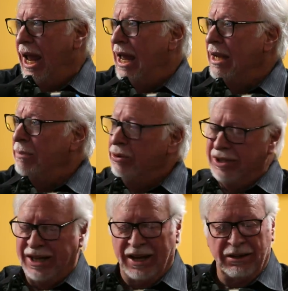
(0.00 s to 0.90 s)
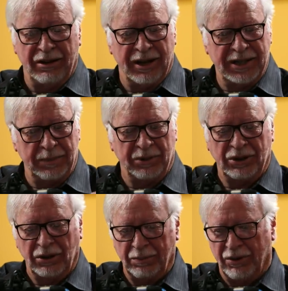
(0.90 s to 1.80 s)
And I put together a
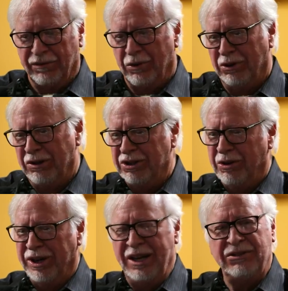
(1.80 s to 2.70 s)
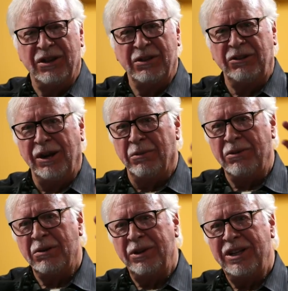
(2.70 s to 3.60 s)
typical portfolio showing here's all the great
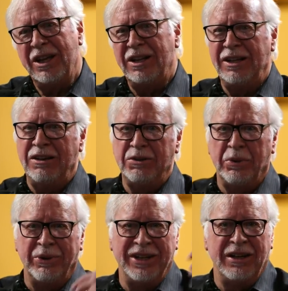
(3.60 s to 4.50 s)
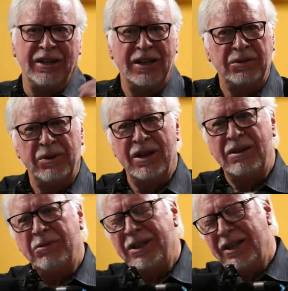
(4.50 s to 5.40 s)
work we did, and here's what we did on this
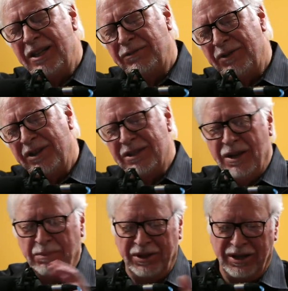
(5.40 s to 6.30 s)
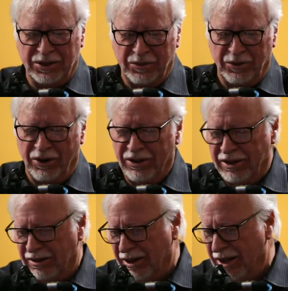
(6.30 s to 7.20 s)
one, we did this for this company and so
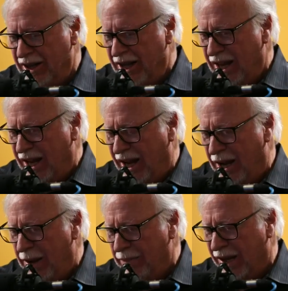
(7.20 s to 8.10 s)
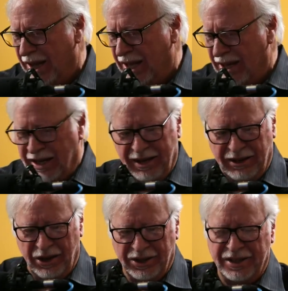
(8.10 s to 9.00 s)
forth. And then
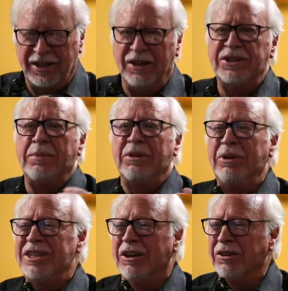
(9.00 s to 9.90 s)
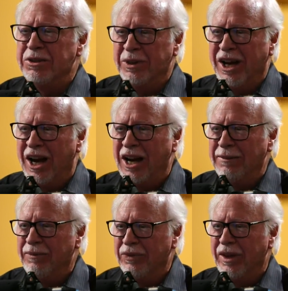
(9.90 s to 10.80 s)
here, here's some of the results we
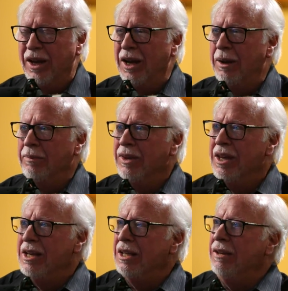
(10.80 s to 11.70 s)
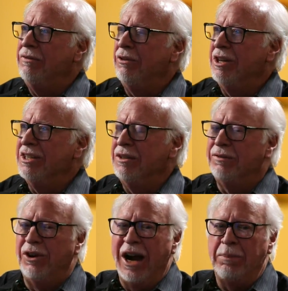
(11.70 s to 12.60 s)
got. For
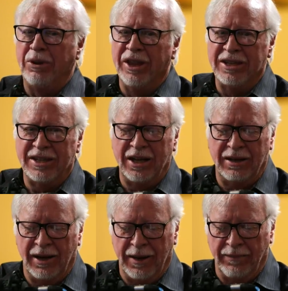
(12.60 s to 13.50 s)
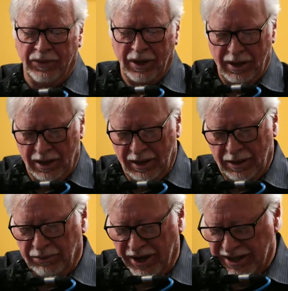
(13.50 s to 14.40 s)
instance, for Apple, they said
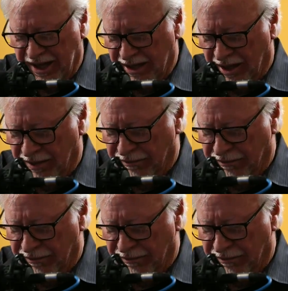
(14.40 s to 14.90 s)
the president